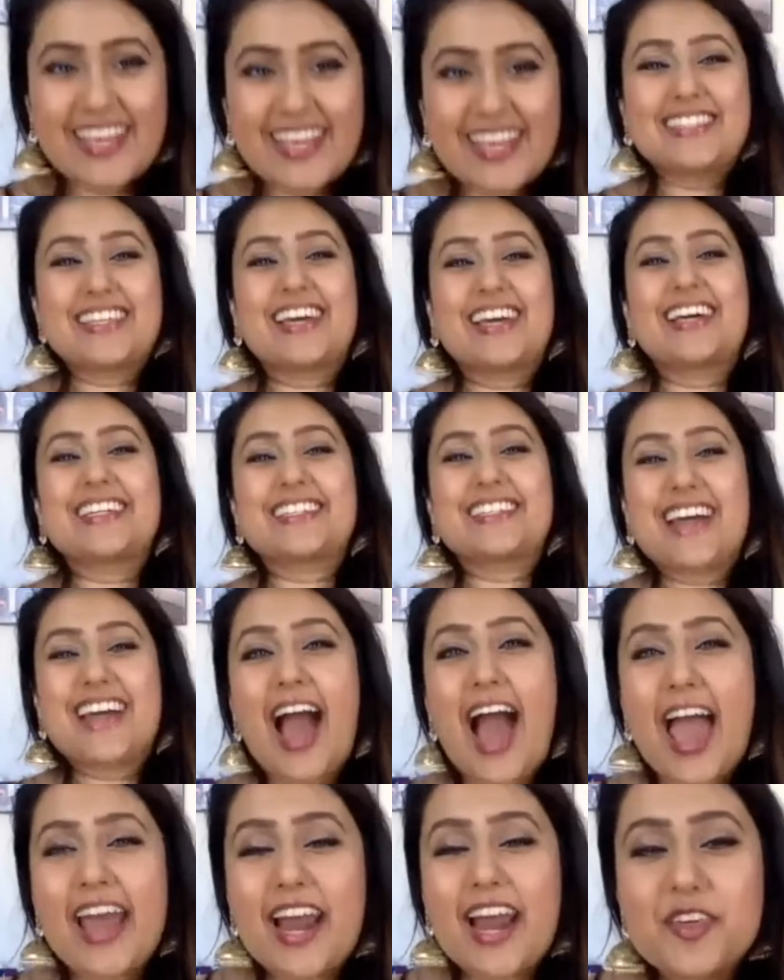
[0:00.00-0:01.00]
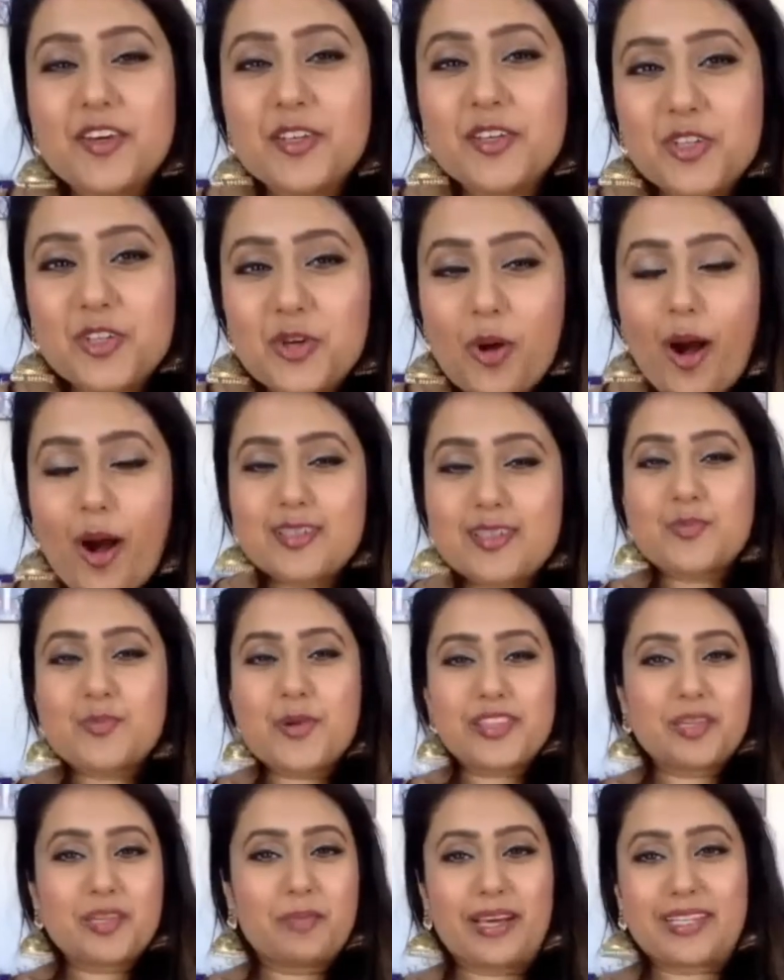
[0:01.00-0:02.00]
yes, and I think you also bring the
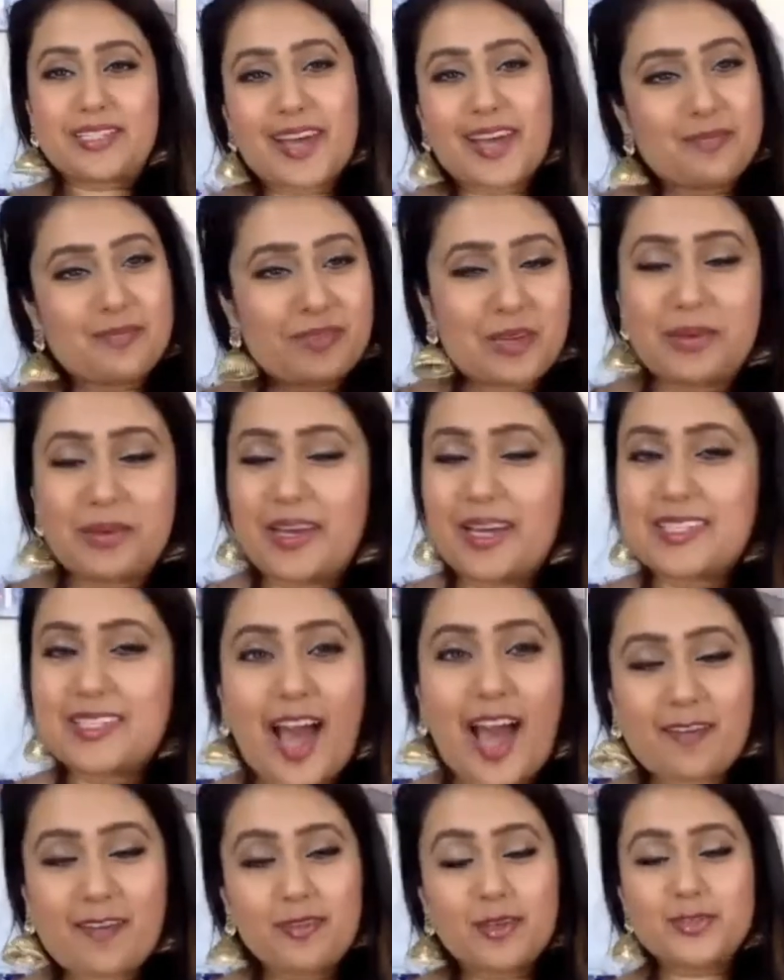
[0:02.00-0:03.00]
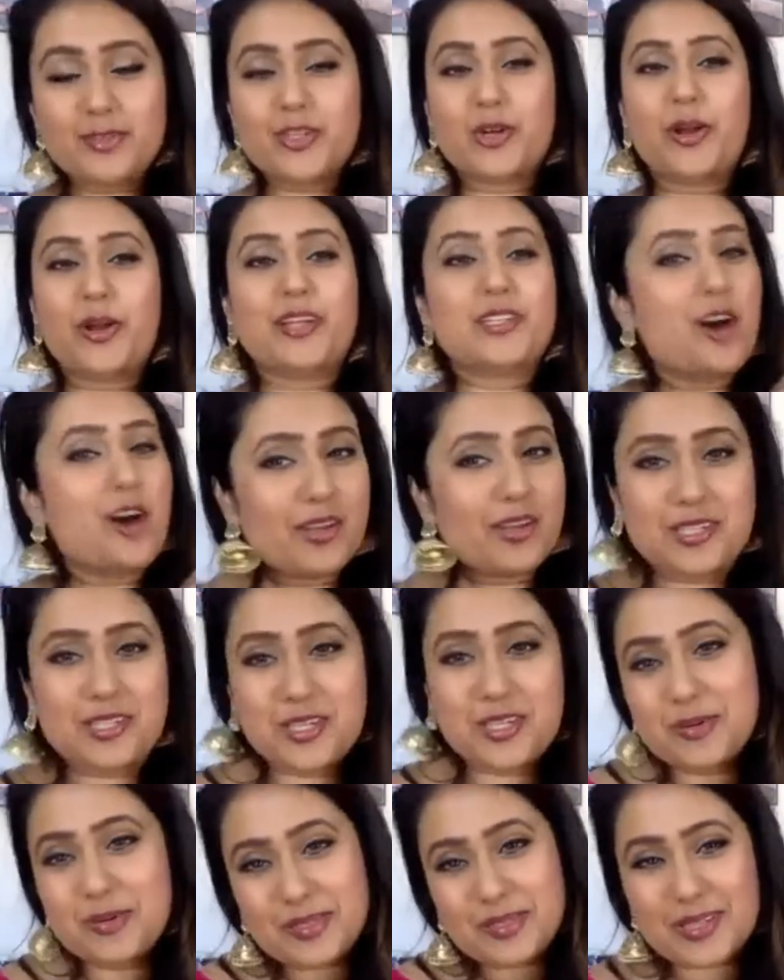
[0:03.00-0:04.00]
best out of me because I feel so great talking to you.
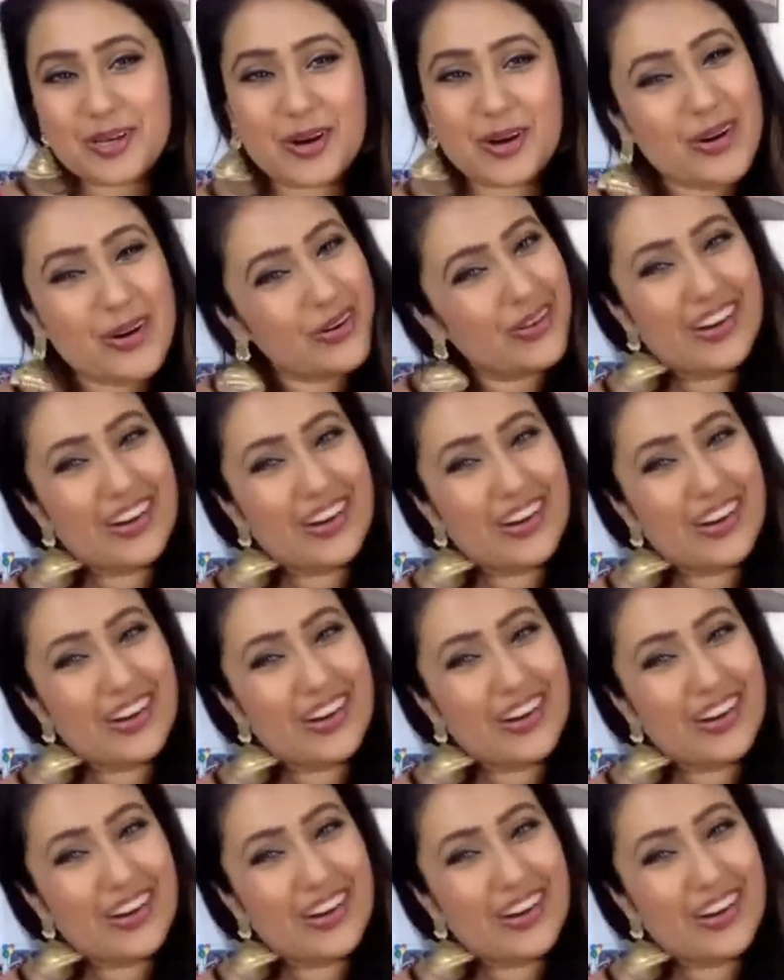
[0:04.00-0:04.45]
So.